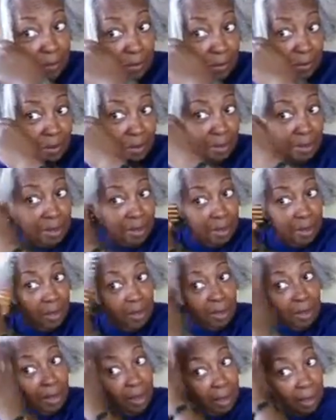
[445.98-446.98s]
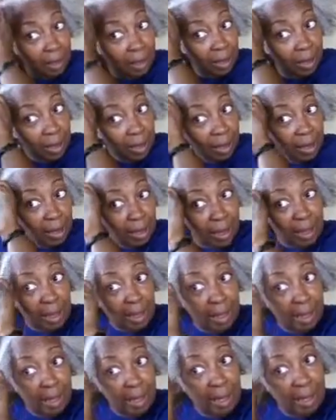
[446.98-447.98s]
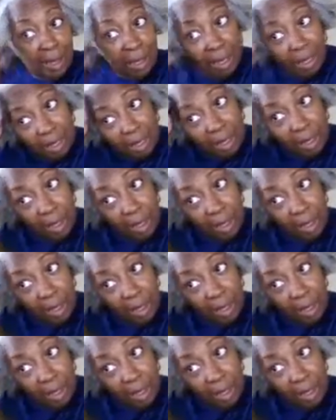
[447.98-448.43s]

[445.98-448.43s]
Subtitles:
(silence)